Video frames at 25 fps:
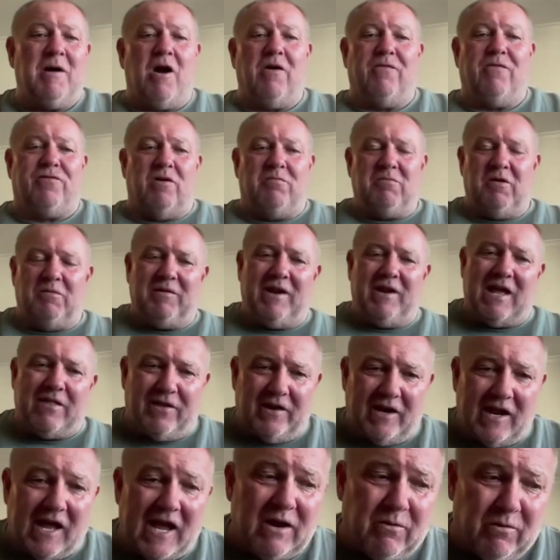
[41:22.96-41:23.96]
email from them the
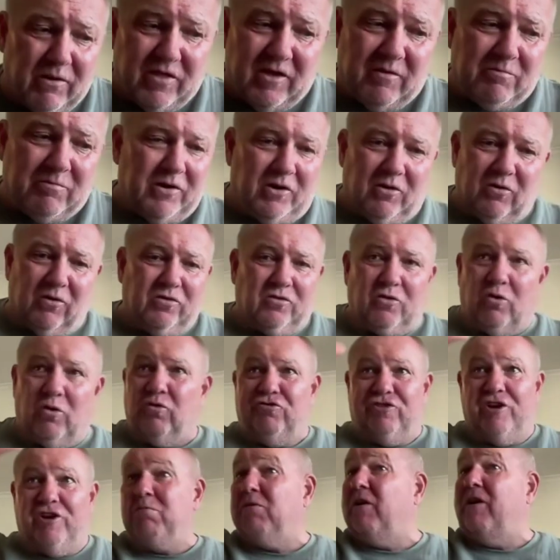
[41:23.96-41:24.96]
other day with it, but it was all
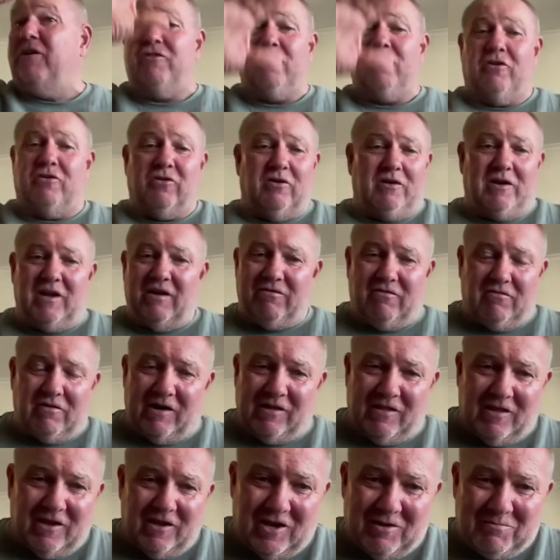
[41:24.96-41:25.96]
gibberish. I couldn't even
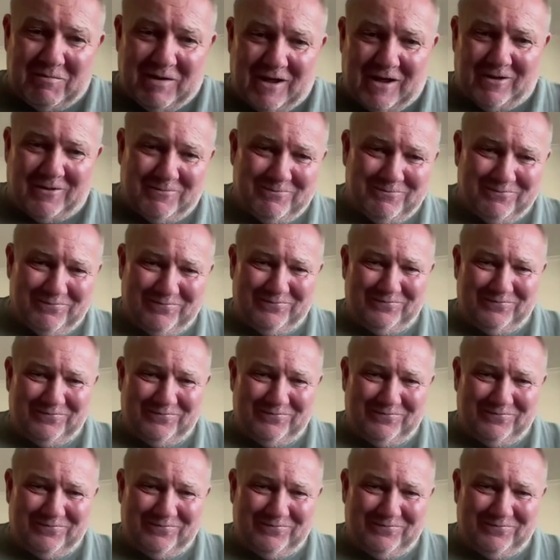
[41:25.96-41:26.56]
read the email.